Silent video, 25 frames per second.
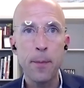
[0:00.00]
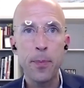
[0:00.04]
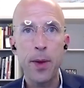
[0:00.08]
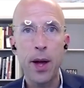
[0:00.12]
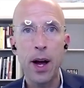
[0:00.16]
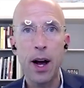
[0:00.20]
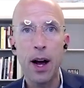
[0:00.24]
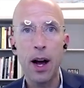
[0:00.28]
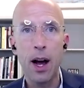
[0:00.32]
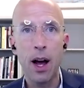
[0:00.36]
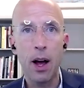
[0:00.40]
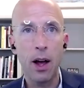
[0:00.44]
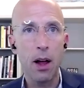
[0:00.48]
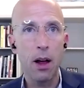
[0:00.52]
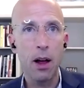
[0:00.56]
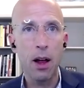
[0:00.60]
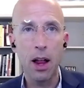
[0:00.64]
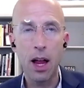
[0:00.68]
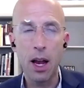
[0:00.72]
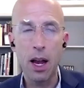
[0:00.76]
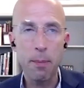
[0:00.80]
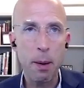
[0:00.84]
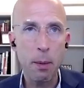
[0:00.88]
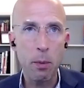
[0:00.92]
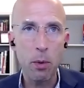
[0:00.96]
A
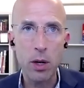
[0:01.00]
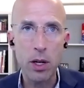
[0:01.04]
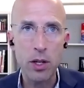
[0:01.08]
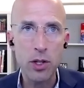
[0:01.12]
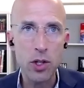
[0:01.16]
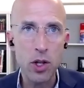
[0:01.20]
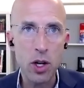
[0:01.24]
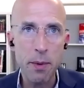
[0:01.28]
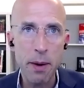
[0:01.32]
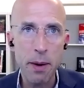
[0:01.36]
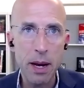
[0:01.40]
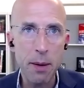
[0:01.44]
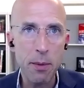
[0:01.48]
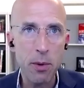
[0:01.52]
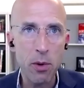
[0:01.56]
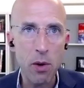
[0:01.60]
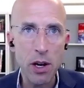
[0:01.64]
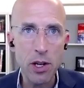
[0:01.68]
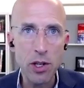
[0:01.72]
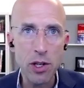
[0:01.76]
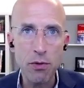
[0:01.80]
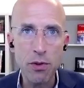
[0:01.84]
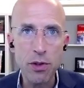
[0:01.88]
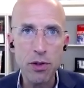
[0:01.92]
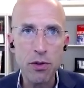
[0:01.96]
lot of people were concerned about
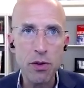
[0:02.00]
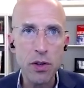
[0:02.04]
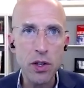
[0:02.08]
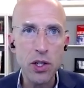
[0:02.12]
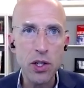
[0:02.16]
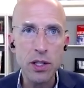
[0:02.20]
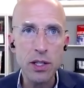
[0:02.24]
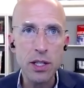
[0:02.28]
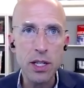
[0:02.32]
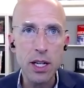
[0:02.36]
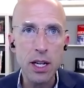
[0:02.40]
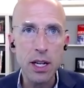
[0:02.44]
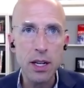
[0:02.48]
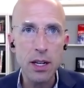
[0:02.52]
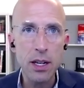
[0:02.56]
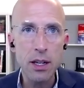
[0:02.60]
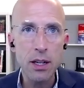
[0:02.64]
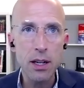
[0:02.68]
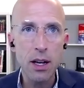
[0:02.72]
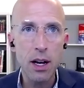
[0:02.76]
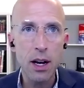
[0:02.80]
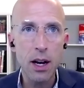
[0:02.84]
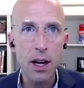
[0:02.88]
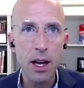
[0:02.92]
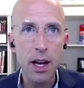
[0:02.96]
immigration restrictions in
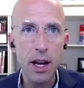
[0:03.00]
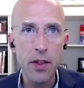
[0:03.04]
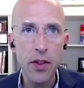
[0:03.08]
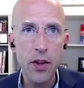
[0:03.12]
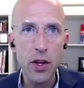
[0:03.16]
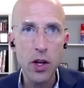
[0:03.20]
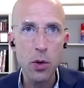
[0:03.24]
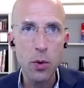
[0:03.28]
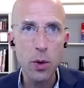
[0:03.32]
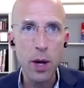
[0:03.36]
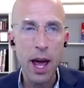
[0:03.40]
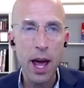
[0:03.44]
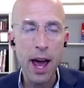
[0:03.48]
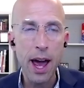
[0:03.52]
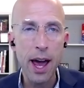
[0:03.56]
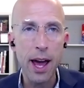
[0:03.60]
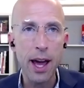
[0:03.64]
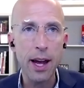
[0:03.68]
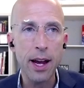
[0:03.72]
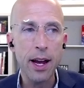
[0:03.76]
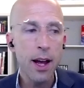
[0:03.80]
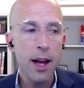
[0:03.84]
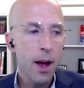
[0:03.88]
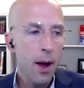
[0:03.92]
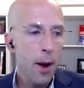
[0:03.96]
the
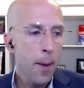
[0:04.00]
UK.